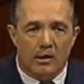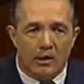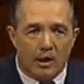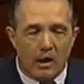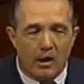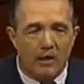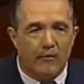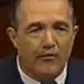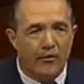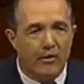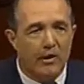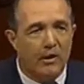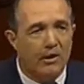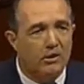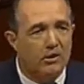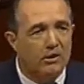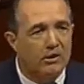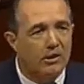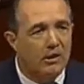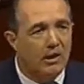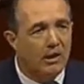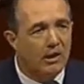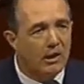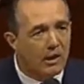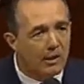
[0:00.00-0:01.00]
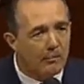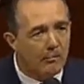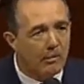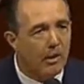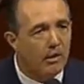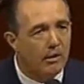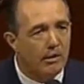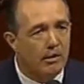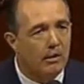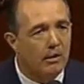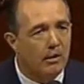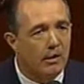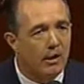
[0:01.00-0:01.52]
confidence in the
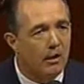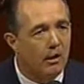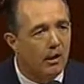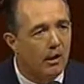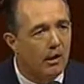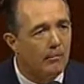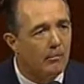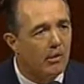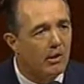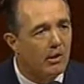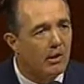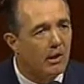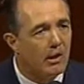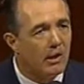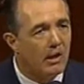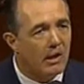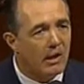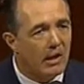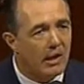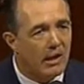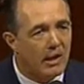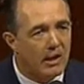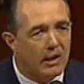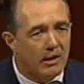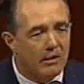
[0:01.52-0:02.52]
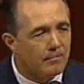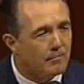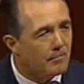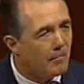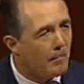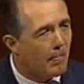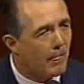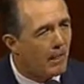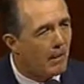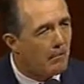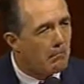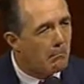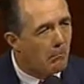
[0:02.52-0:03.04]
American economy, in
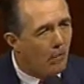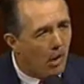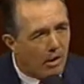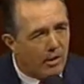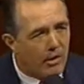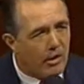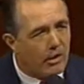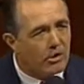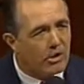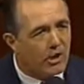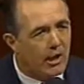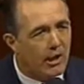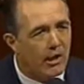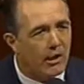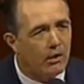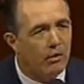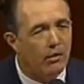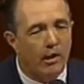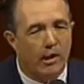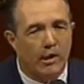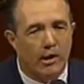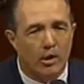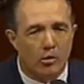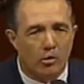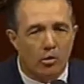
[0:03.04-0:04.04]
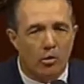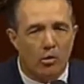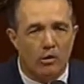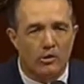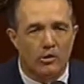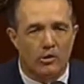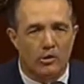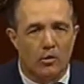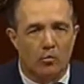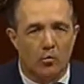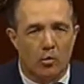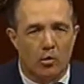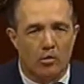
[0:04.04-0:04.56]
markets here and
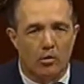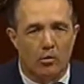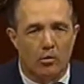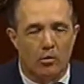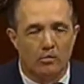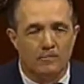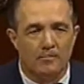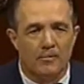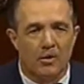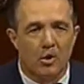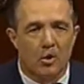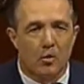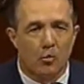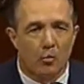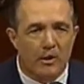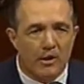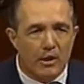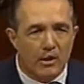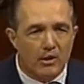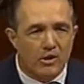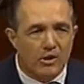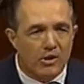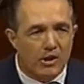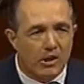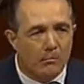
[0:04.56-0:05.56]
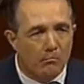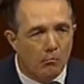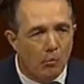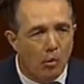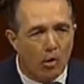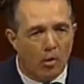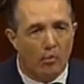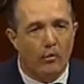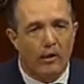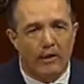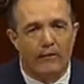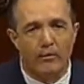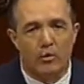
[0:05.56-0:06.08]
across the world. We can see
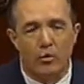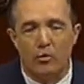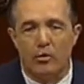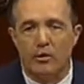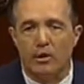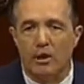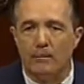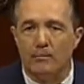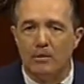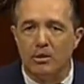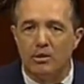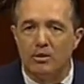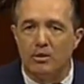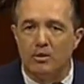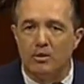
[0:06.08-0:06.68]
more revenue come